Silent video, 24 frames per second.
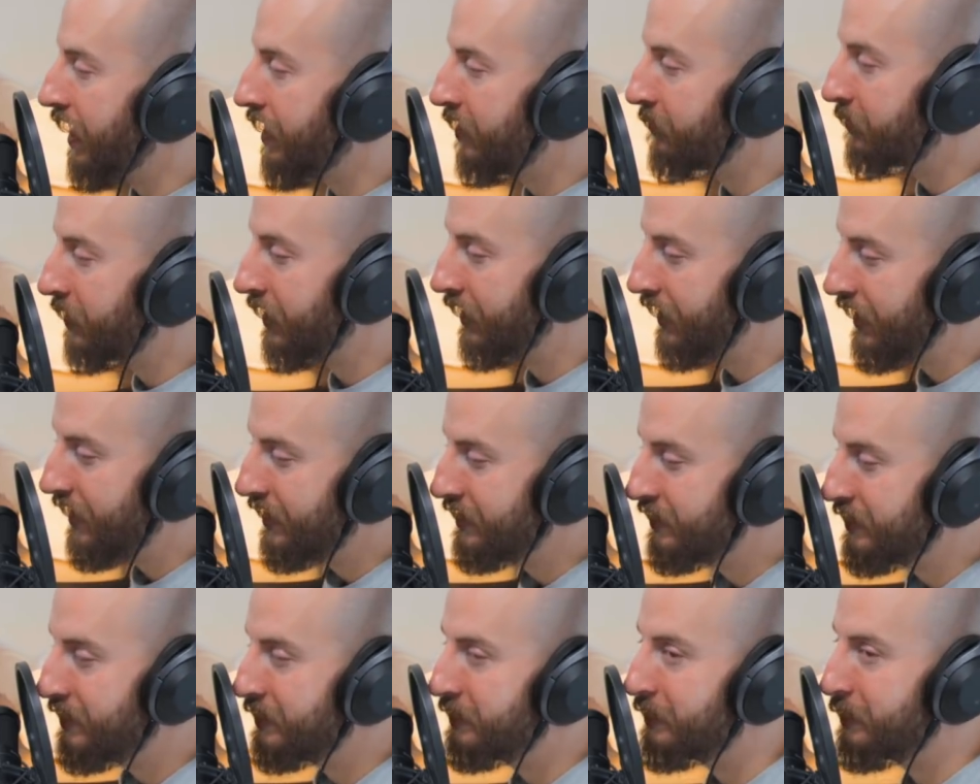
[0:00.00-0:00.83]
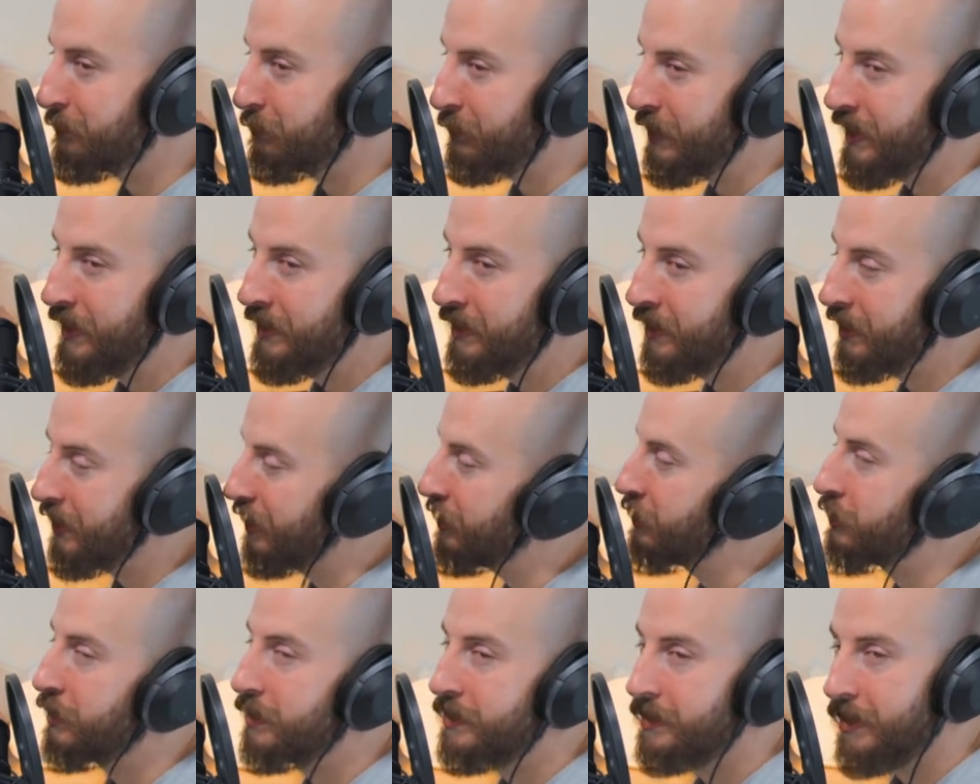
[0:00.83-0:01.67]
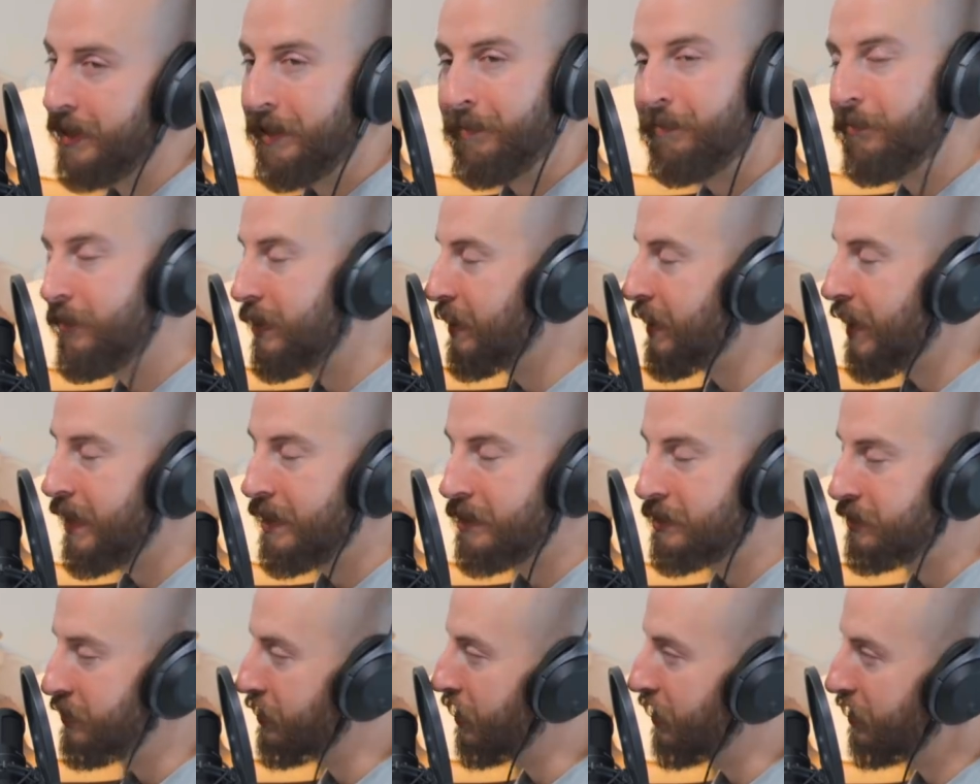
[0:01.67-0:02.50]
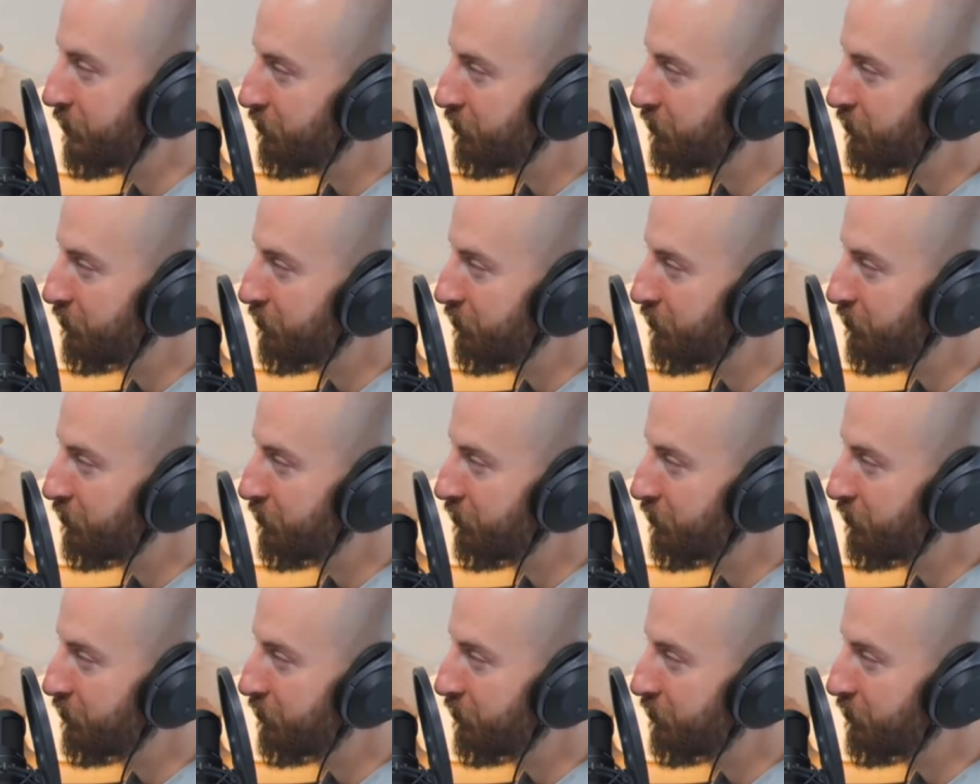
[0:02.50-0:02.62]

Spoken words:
And I'm like, is this a peanut? And she's like, that is not